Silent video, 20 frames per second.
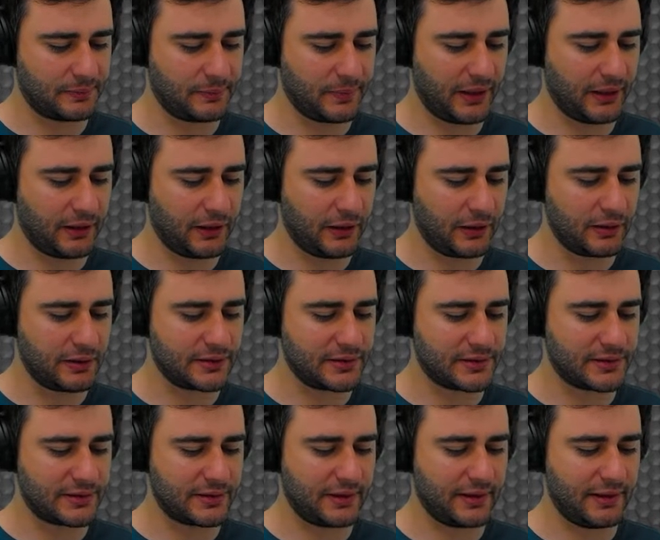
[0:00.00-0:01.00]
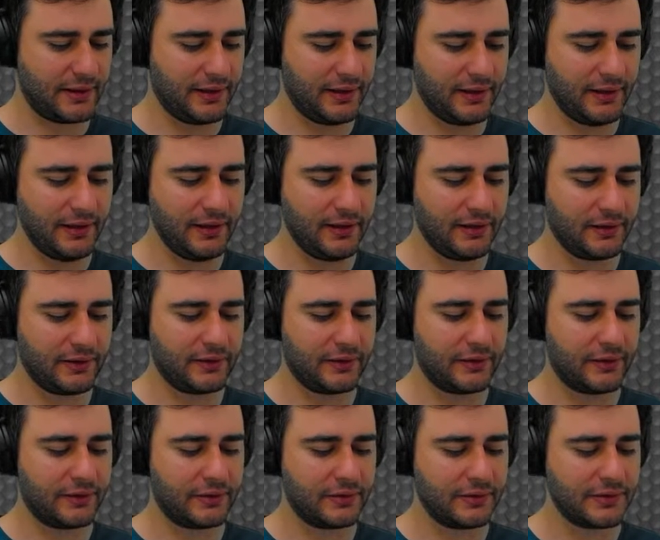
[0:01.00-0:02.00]
because
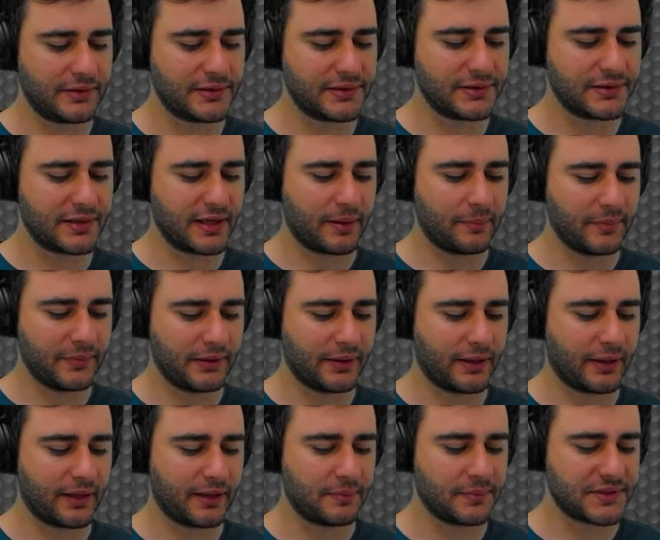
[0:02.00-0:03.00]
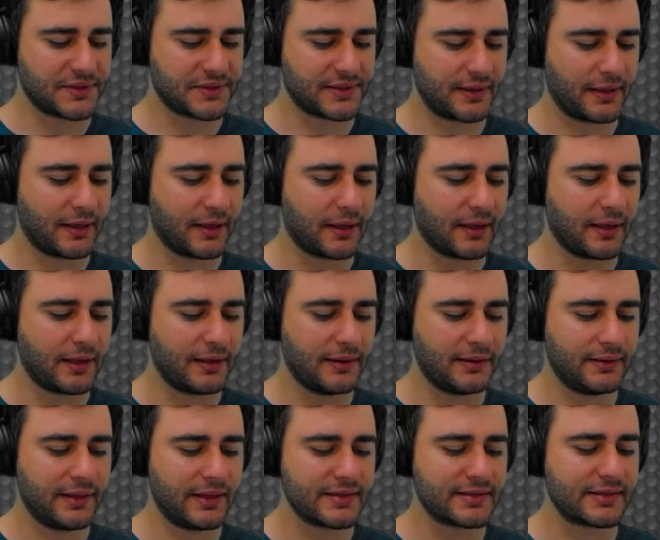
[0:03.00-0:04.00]
here, sometimes I
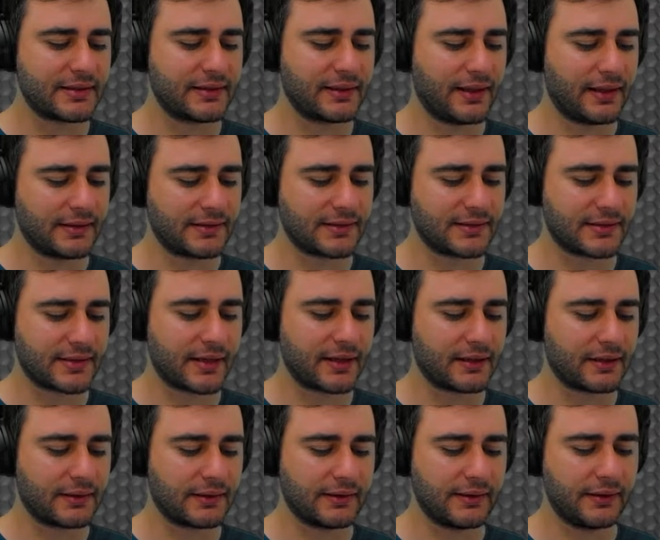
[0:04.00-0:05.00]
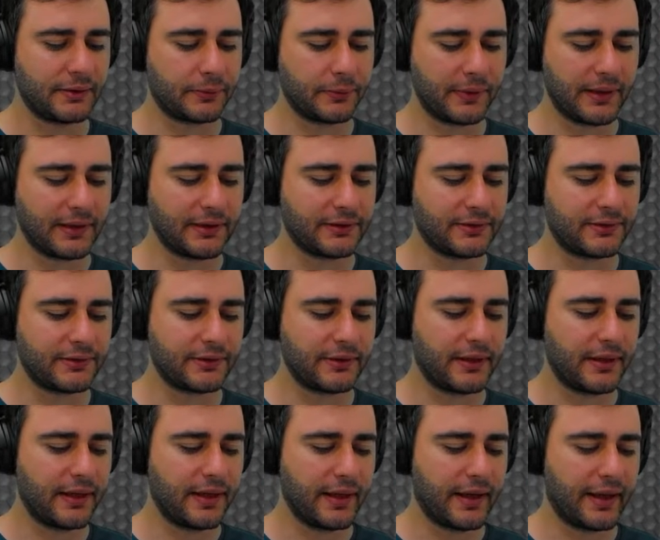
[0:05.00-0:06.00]
doesn't exactly reach
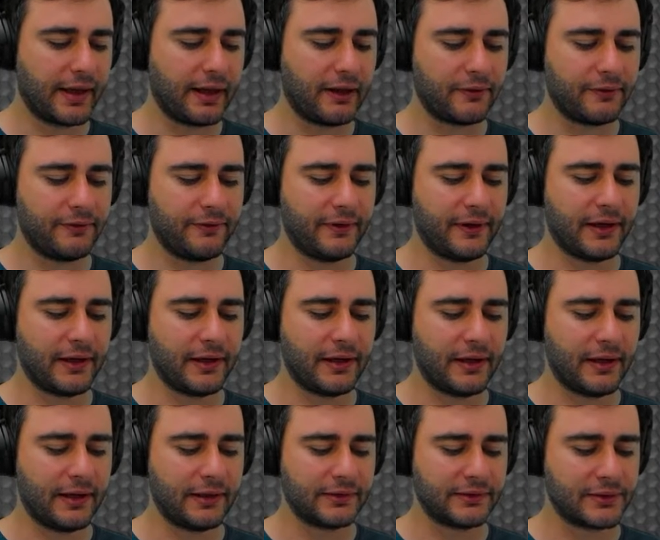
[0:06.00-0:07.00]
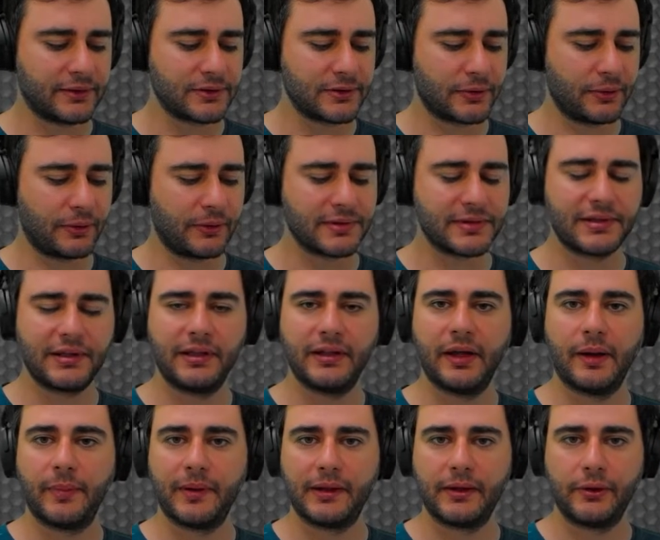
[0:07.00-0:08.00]
alpha underscore
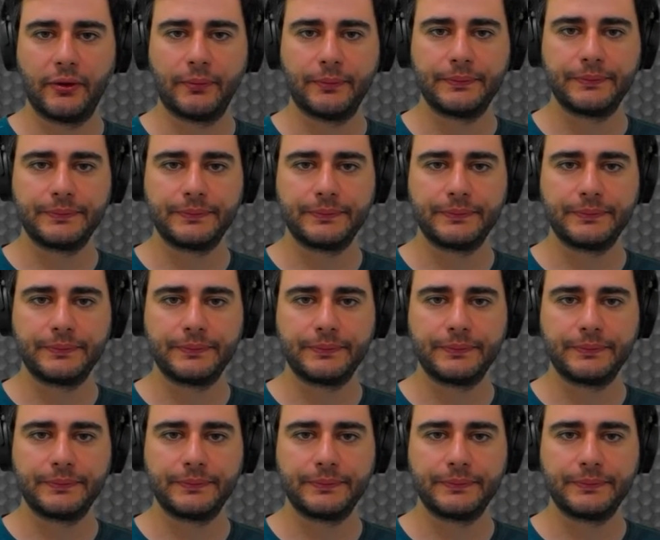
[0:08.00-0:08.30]
CW.